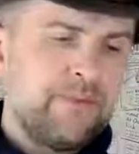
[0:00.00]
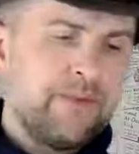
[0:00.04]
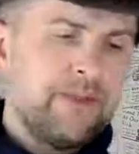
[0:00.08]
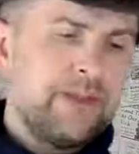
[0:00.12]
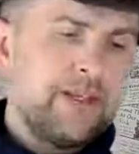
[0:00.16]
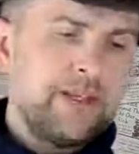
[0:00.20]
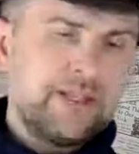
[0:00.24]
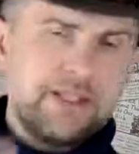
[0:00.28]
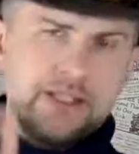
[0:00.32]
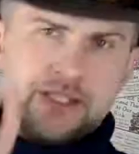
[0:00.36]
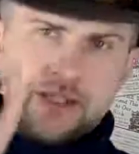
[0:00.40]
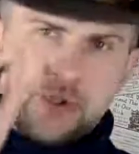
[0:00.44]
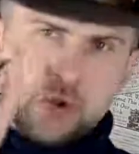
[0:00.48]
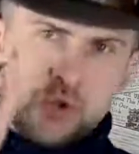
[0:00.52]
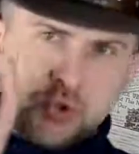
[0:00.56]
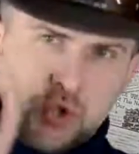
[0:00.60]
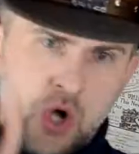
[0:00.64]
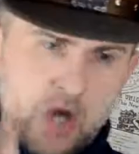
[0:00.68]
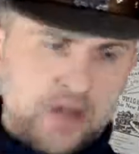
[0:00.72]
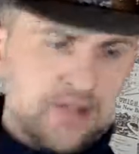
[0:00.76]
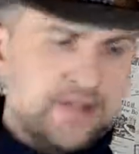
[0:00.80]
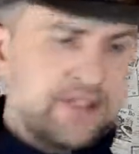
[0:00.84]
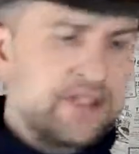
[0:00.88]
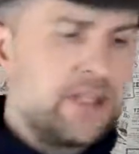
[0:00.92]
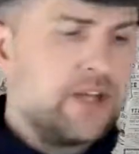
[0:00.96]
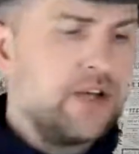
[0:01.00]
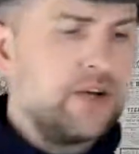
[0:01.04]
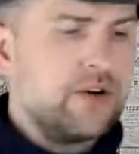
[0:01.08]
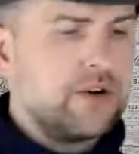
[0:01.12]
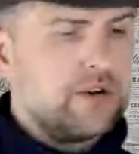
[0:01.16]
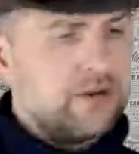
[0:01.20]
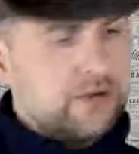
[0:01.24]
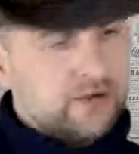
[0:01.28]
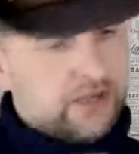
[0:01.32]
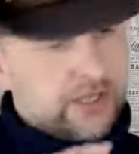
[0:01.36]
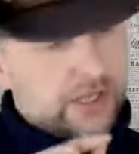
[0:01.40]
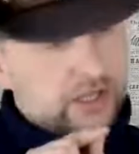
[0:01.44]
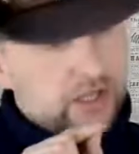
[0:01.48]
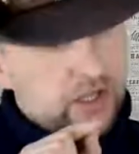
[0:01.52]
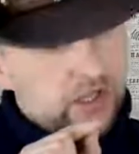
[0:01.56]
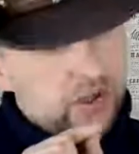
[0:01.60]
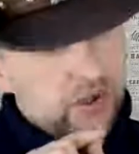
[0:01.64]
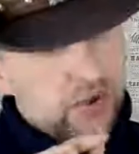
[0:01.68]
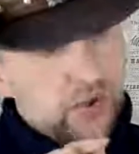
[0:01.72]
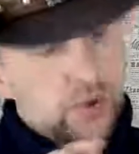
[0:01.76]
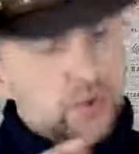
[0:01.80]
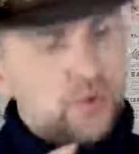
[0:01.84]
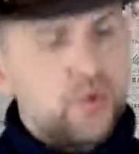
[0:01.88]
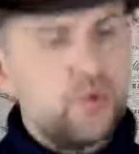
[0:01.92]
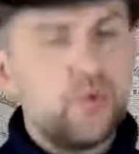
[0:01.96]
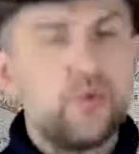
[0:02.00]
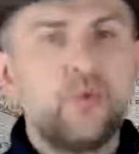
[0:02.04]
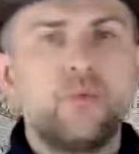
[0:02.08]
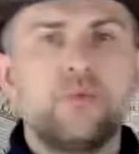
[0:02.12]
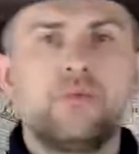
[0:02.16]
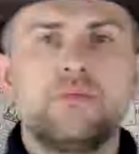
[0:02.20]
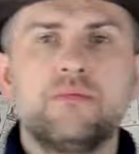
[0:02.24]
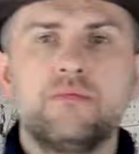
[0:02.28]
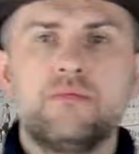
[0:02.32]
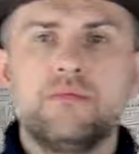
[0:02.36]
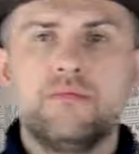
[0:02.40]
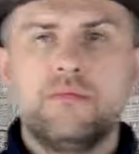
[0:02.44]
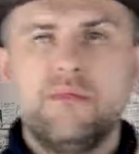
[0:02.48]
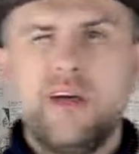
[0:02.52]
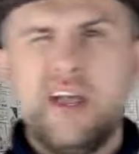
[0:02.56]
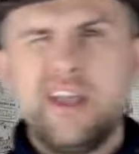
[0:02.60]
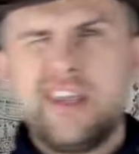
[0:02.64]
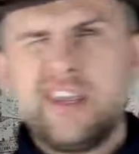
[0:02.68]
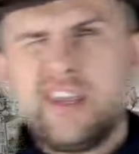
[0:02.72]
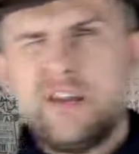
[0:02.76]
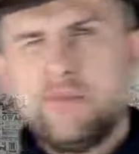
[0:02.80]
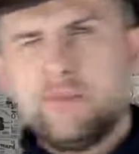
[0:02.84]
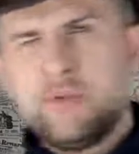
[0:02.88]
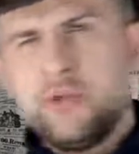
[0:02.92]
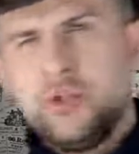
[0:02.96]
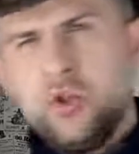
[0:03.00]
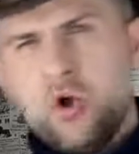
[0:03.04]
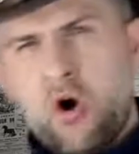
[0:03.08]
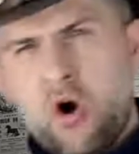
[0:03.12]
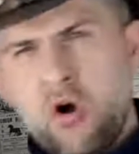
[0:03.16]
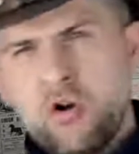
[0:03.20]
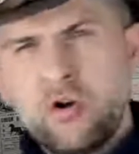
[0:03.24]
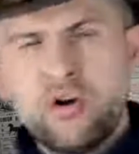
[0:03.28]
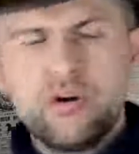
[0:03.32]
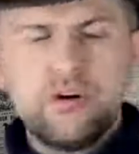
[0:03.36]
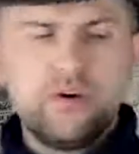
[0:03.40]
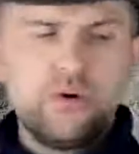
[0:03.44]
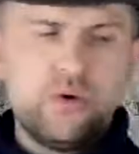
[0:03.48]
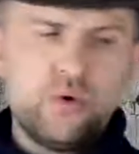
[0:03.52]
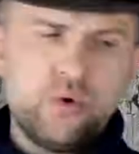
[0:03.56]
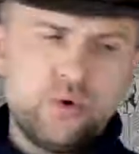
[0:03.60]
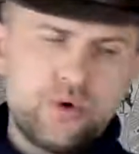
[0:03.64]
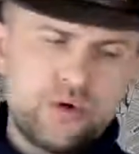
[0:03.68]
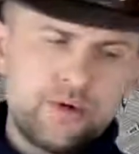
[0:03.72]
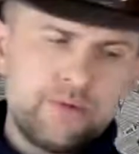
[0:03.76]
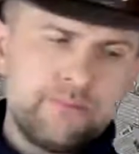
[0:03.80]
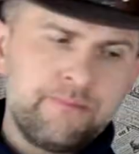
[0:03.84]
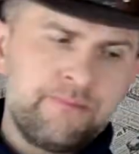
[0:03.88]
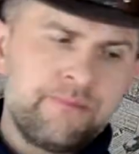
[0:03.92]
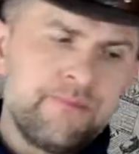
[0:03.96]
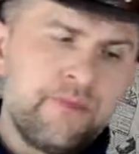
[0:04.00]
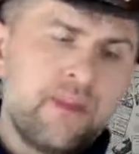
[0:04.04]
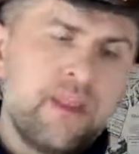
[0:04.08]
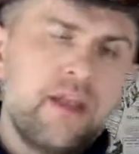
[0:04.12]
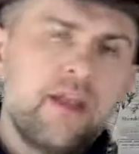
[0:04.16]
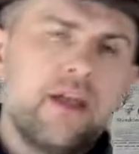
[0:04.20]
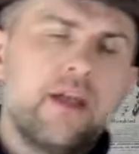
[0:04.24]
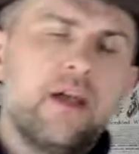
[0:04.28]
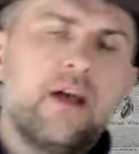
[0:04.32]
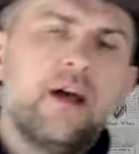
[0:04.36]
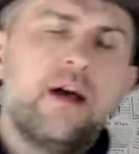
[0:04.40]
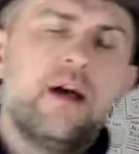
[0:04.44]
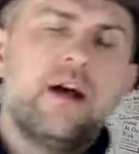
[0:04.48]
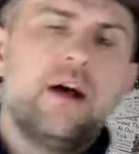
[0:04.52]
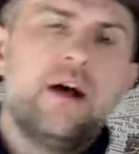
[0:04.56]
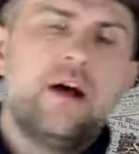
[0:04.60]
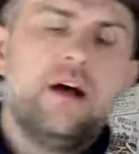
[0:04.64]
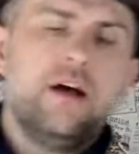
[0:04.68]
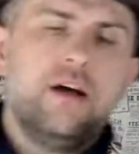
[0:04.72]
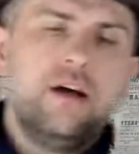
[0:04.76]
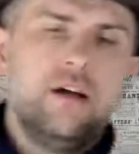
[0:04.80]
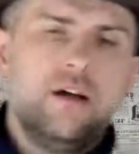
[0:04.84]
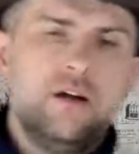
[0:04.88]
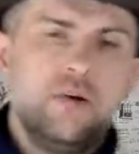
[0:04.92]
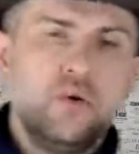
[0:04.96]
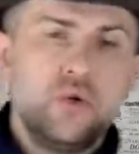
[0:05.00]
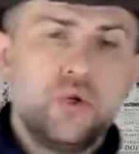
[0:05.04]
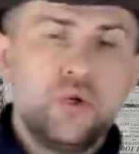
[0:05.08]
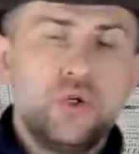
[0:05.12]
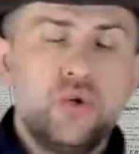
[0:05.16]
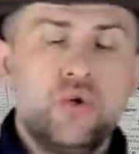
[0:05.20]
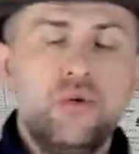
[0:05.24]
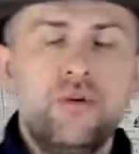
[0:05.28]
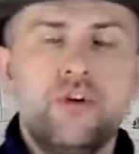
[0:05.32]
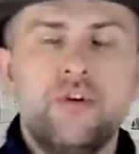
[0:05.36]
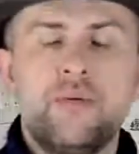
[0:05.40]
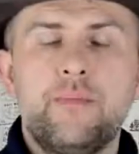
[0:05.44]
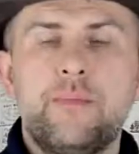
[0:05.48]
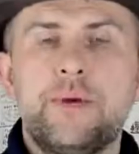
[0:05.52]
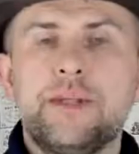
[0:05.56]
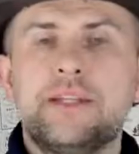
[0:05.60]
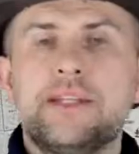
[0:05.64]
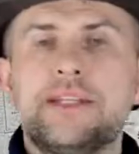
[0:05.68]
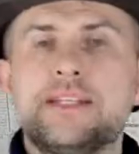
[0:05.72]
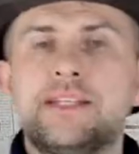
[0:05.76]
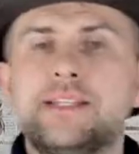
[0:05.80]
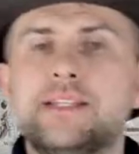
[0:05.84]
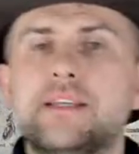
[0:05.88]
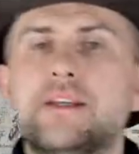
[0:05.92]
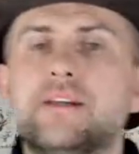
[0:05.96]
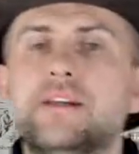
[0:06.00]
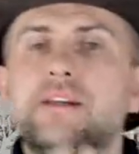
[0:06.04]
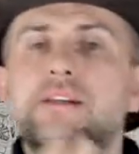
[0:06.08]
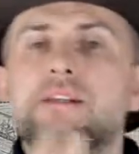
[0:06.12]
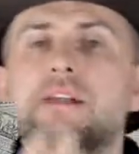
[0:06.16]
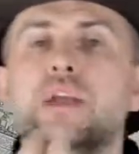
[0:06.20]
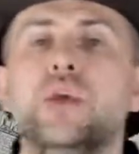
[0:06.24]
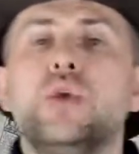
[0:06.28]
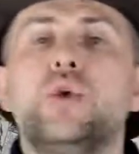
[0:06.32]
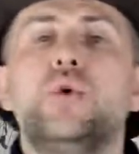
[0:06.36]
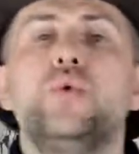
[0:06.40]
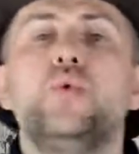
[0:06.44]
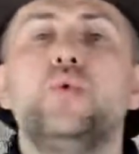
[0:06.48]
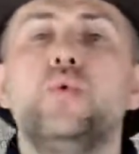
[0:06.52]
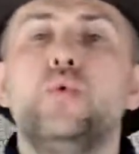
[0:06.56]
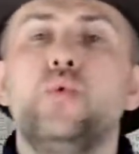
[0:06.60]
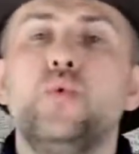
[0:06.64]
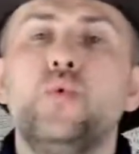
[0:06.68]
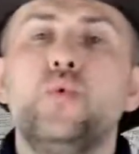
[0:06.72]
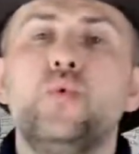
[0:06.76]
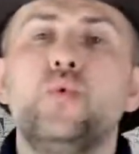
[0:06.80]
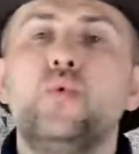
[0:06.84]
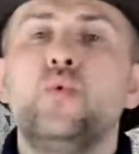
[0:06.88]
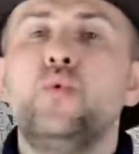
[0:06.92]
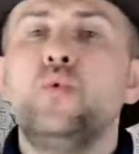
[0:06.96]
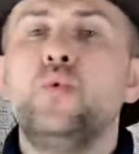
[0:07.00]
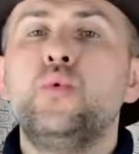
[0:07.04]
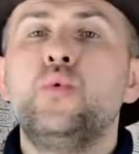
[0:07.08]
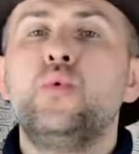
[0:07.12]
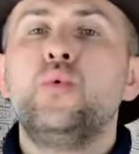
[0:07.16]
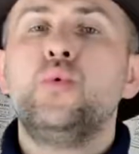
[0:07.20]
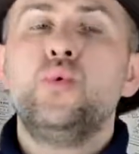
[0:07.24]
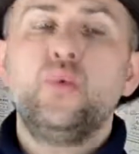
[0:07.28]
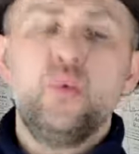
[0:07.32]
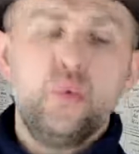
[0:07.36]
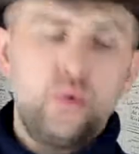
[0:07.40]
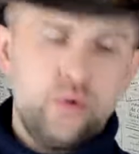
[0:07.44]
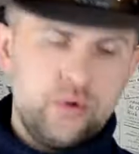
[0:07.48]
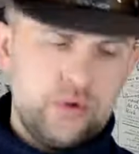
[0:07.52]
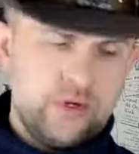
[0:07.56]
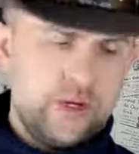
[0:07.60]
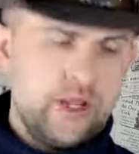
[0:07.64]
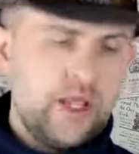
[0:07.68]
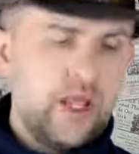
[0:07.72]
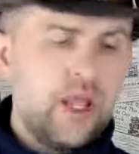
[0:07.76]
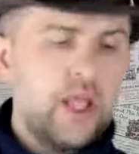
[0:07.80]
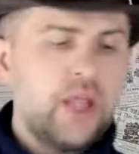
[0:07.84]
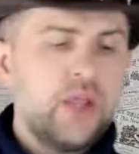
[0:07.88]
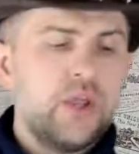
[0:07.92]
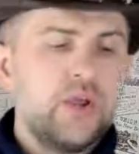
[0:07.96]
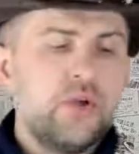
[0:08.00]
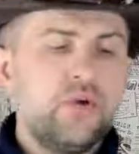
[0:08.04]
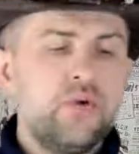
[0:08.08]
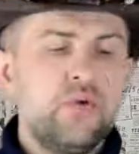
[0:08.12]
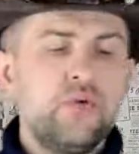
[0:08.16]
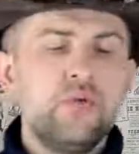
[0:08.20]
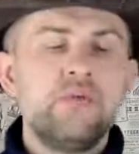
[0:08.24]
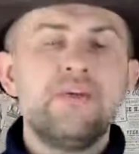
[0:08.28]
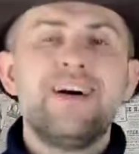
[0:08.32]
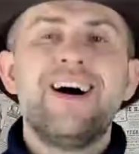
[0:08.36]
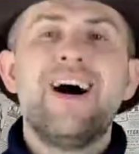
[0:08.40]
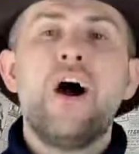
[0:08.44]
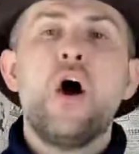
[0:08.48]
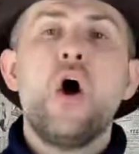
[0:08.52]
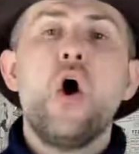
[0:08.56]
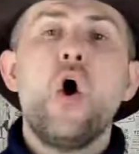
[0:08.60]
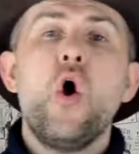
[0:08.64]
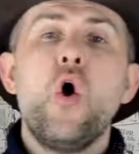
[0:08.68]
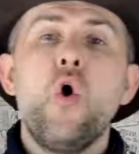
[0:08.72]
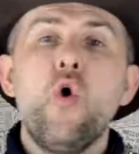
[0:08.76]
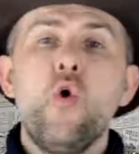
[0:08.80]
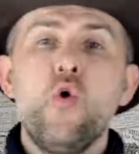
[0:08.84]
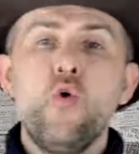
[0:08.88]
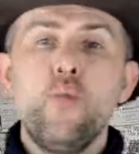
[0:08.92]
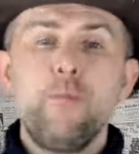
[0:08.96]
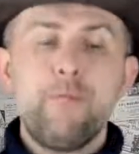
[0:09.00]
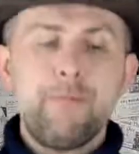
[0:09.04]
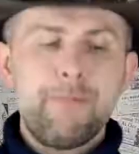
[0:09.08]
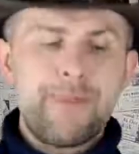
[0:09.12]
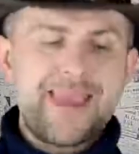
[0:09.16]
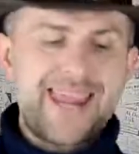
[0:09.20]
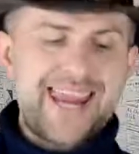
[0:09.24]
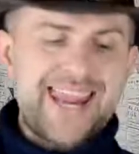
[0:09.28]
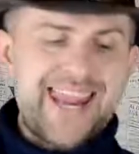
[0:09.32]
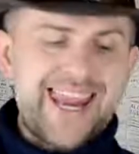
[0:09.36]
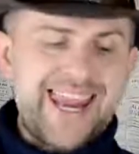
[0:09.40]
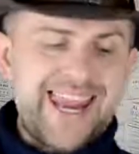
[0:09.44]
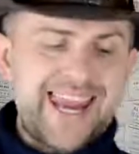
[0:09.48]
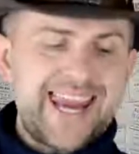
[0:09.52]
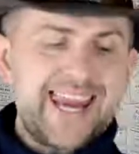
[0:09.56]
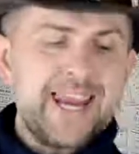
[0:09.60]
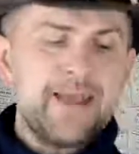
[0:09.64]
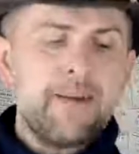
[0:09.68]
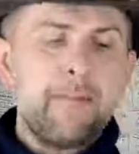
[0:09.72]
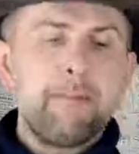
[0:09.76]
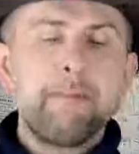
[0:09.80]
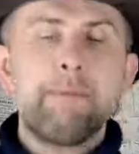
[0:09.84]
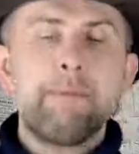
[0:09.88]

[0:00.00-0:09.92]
these 2 dots here, like you. It can be longer or shorter, but still it's you. Ooh, ooh, ooh. You owe me,